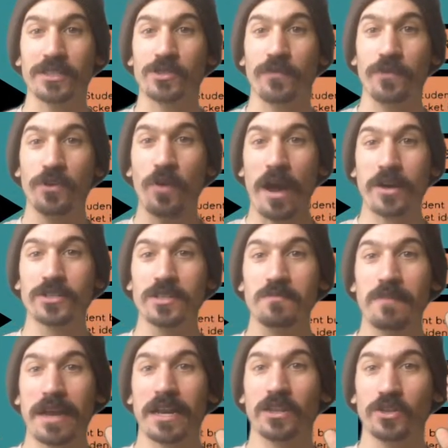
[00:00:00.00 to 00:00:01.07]
So if you actually
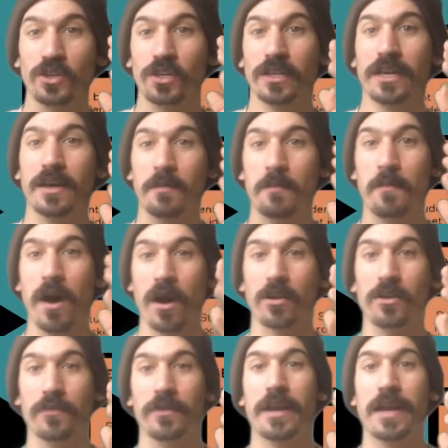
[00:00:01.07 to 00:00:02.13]
made it look like a
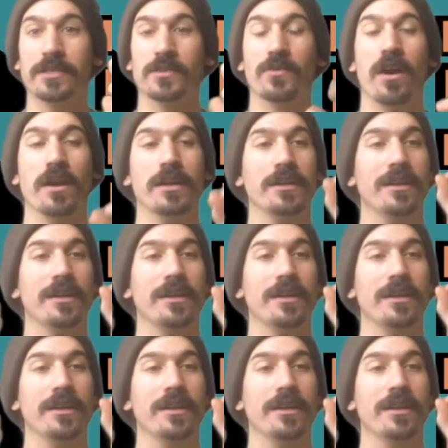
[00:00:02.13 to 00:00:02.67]
model of a NASA rocket,